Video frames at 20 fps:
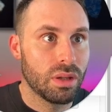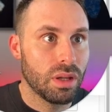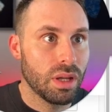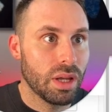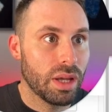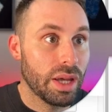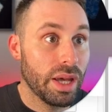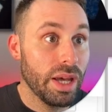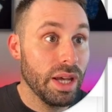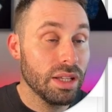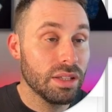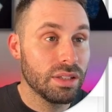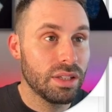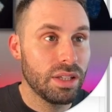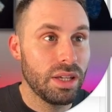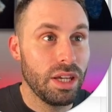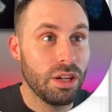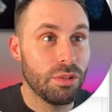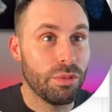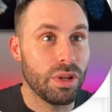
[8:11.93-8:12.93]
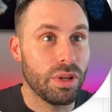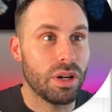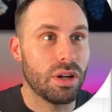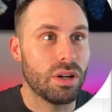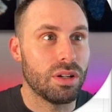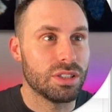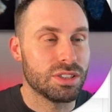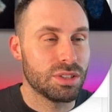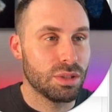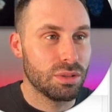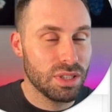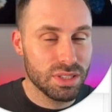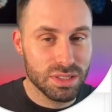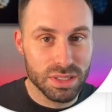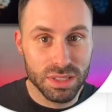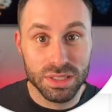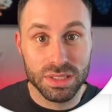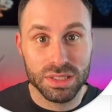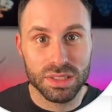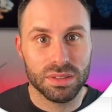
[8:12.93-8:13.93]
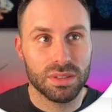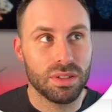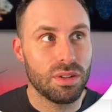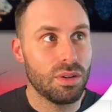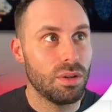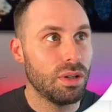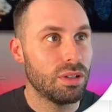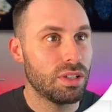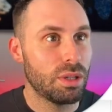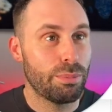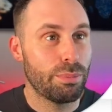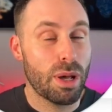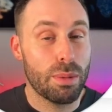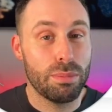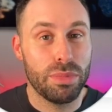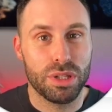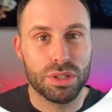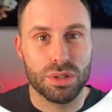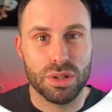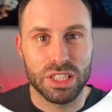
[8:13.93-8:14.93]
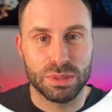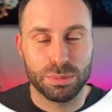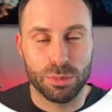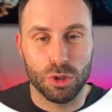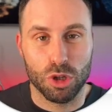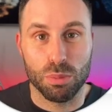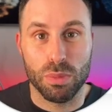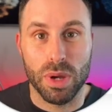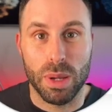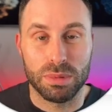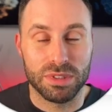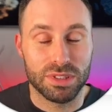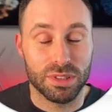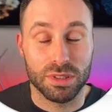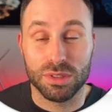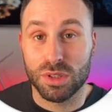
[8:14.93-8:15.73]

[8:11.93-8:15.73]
And here we are. So this is all the public transport maps or